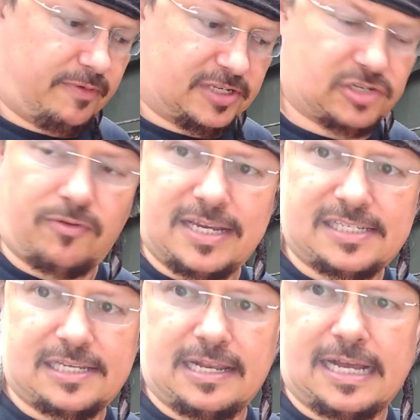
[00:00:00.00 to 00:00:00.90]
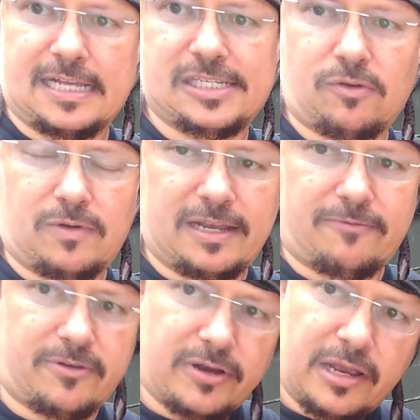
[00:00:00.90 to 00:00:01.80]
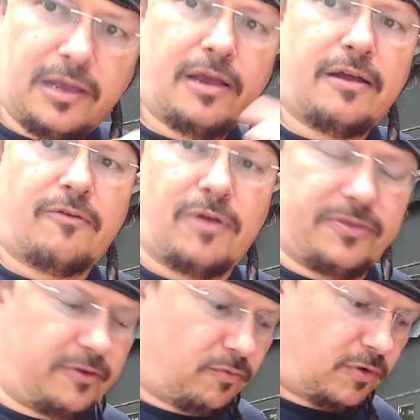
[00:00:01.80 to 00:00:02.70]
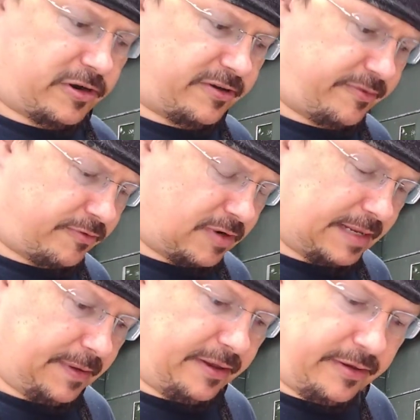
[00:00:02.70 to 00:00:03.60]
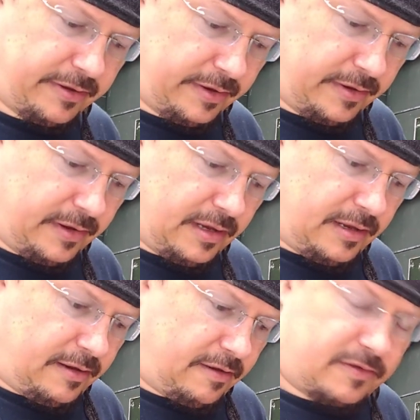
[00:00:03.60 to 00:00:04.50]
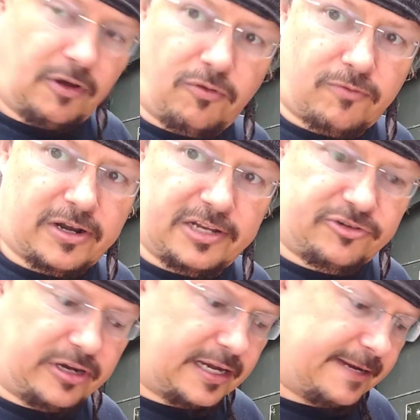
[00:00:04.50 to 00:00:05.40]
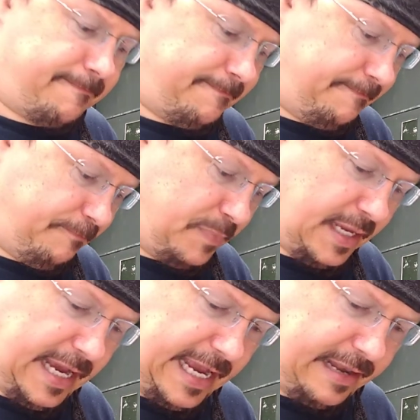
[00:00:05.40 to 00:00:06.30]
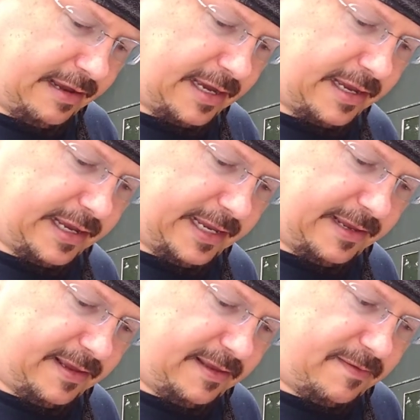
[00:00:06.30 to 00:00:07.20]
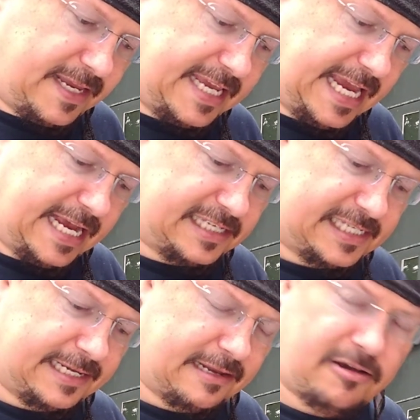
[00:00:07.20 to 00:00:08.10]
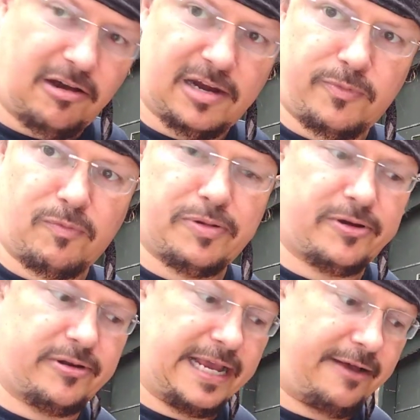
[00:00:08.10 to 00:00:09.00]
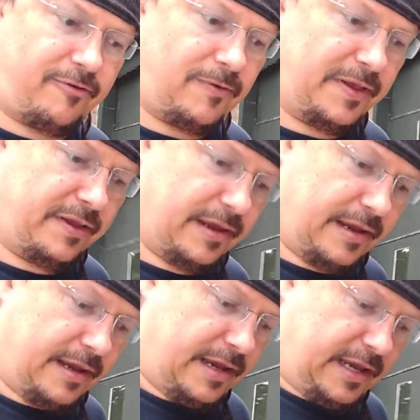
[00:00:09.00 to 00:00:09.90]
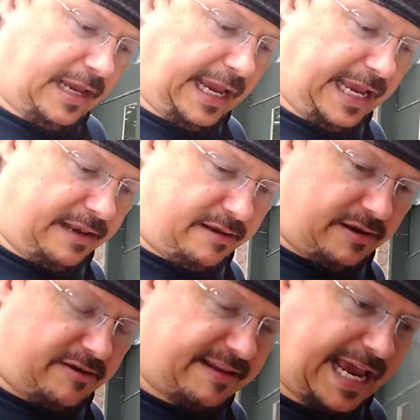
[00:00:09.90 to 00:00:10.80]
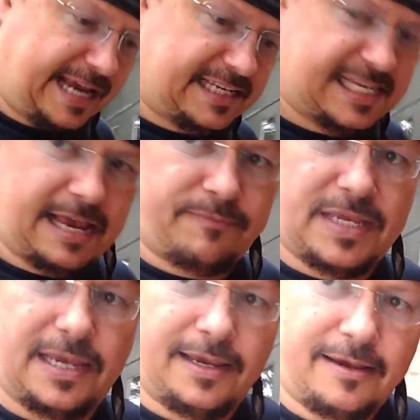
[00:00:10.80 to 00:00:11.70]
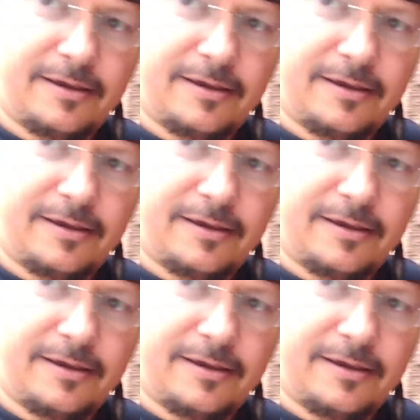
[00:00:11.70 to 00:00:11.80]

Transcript: Squeeze the nozzle, whatever. Run the water through it. Don't run it dry. And the gas in the carb will burn out. And your tank's empty.